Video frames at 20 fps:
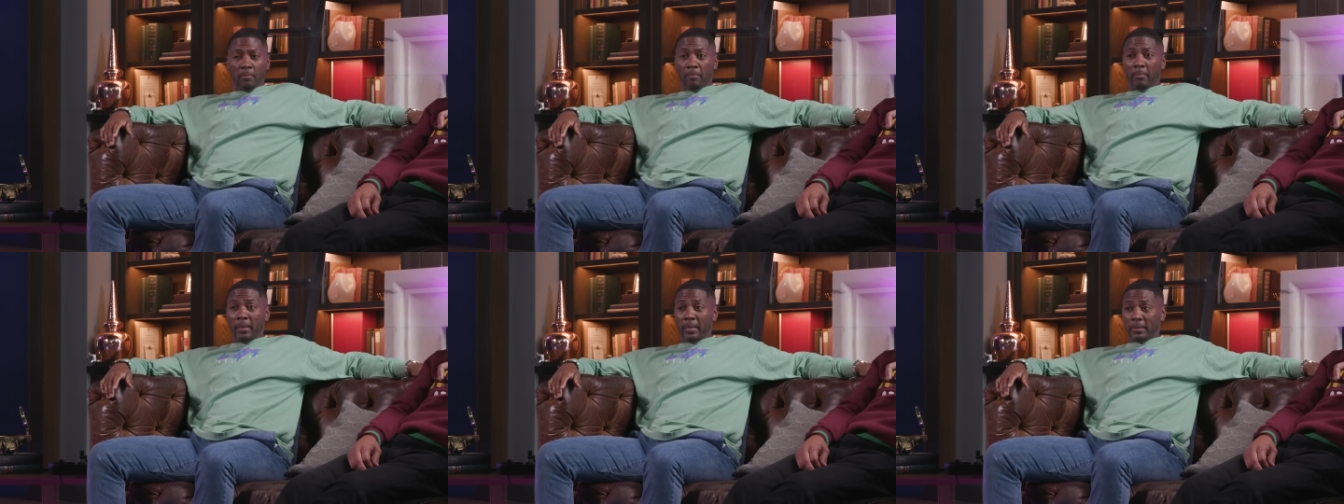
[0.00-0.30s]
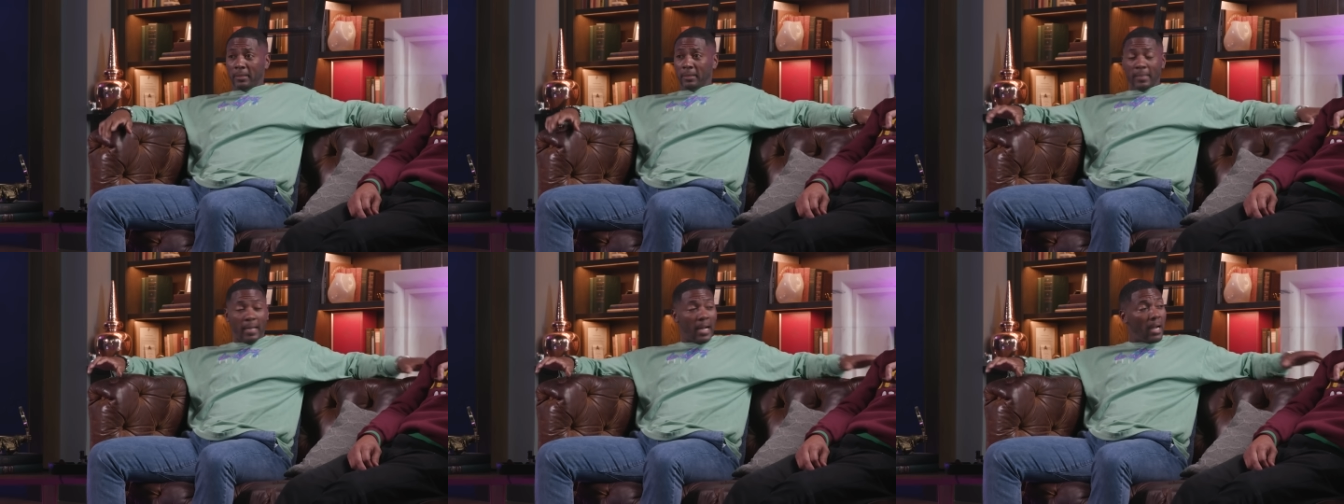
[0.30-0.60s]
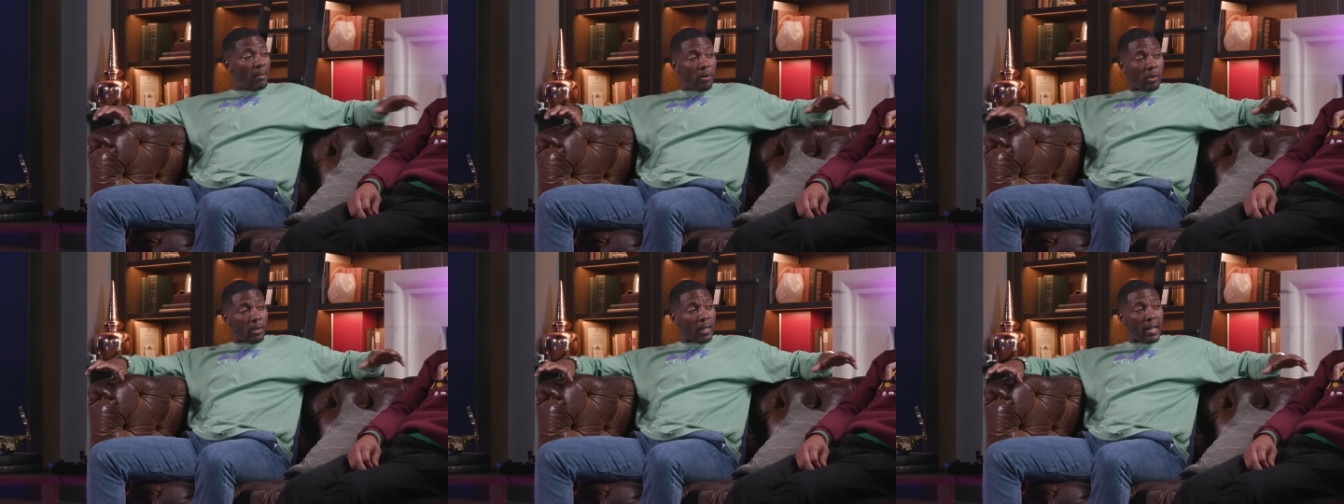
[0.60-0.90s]
But at the
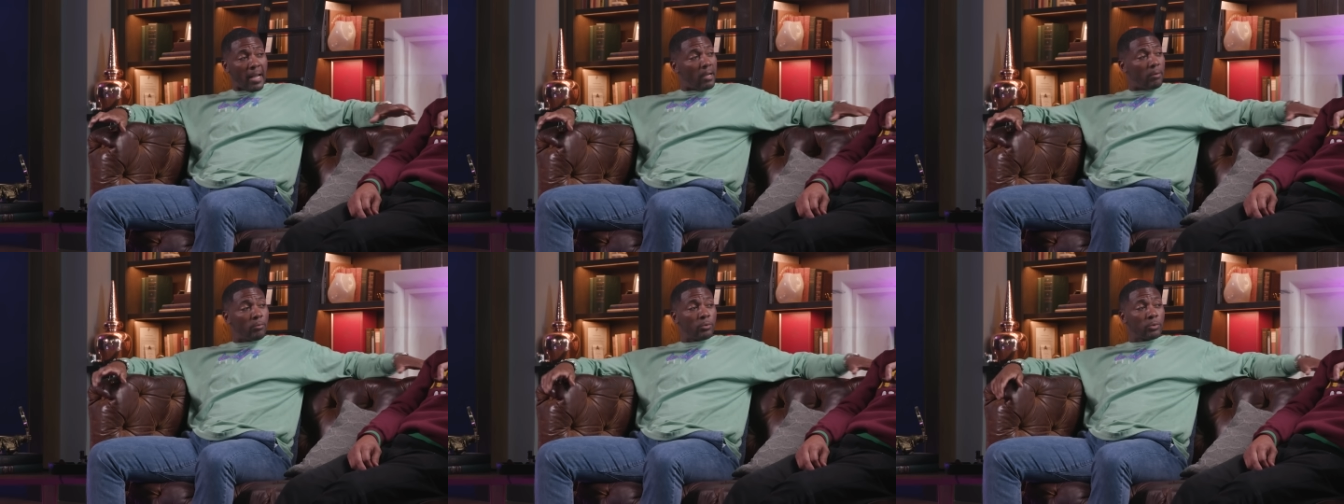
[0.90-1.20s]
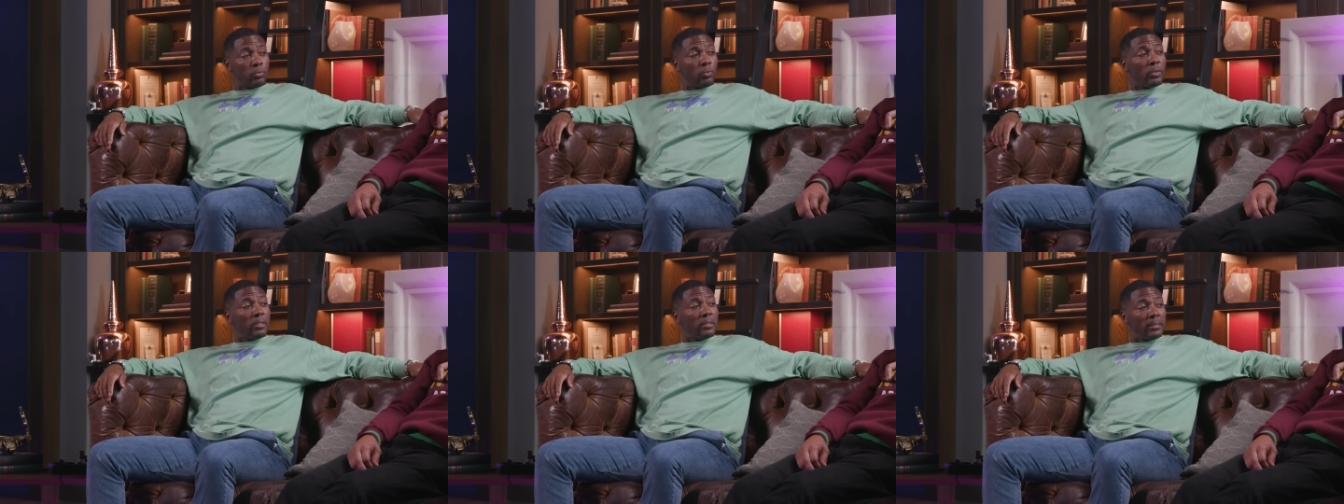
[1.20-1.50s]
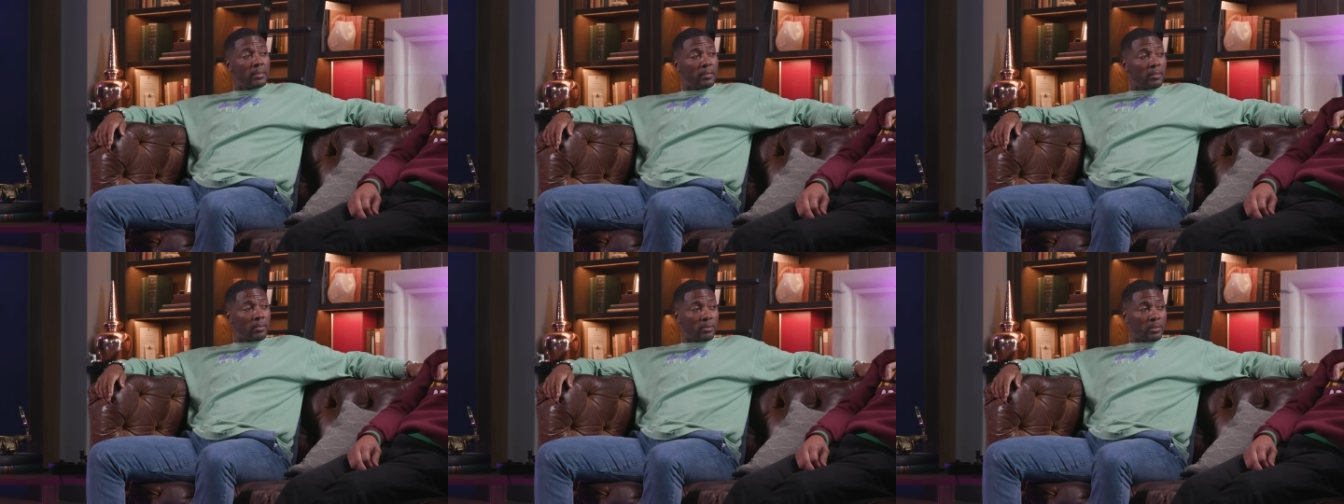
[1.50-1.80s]
time, all I had was one
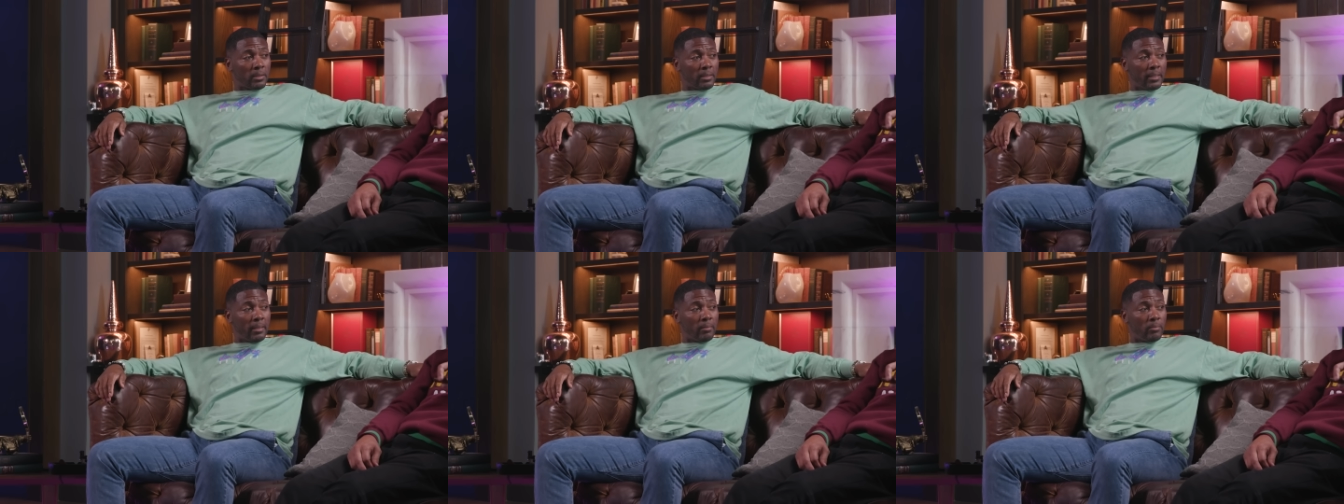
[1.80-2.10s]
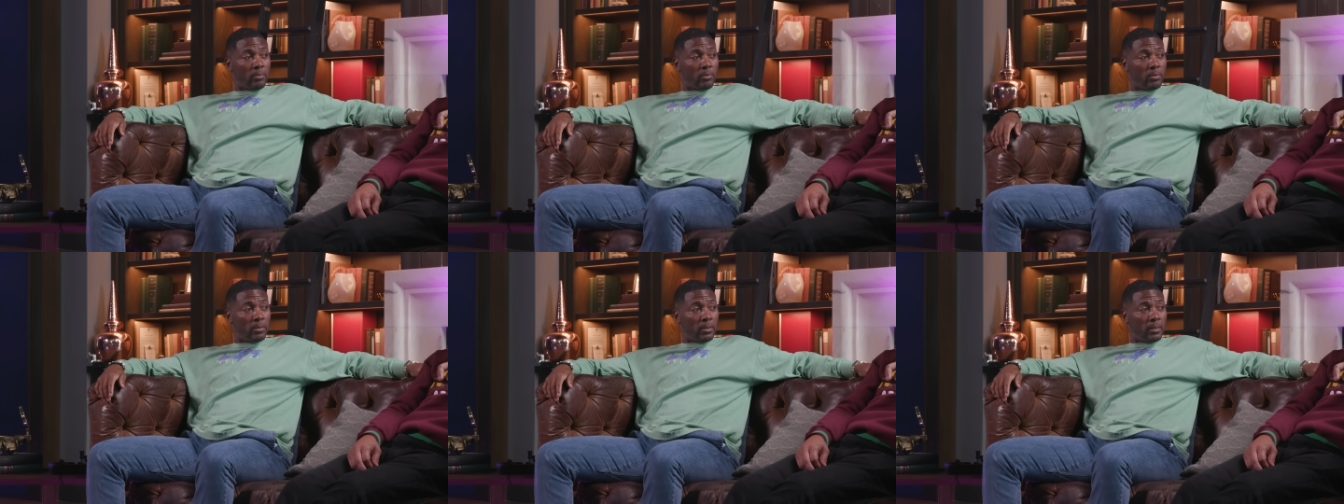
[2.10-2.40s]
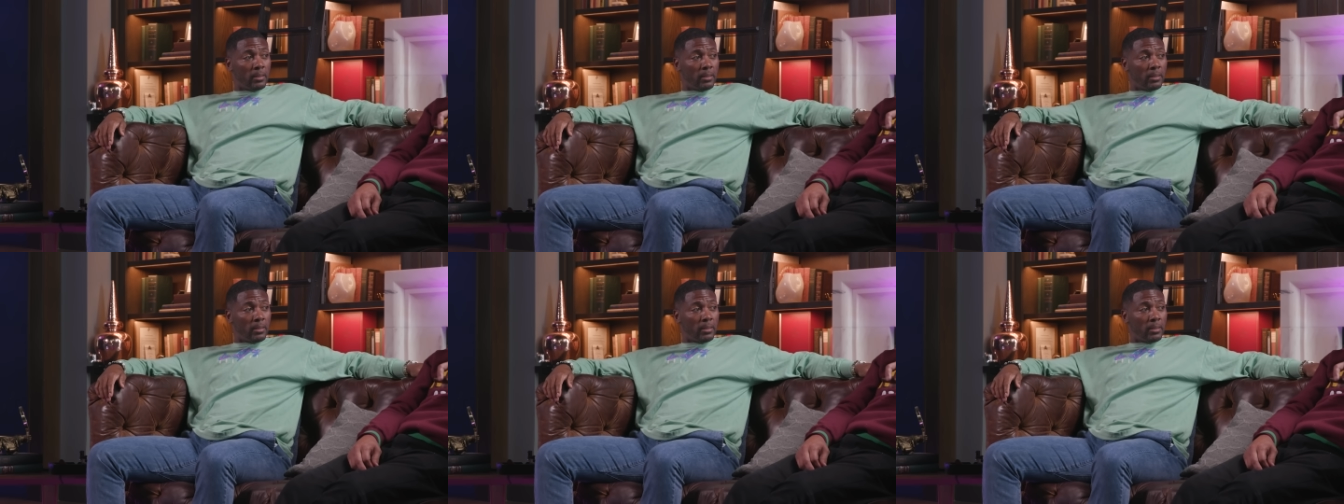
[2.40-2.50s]
deal on the table.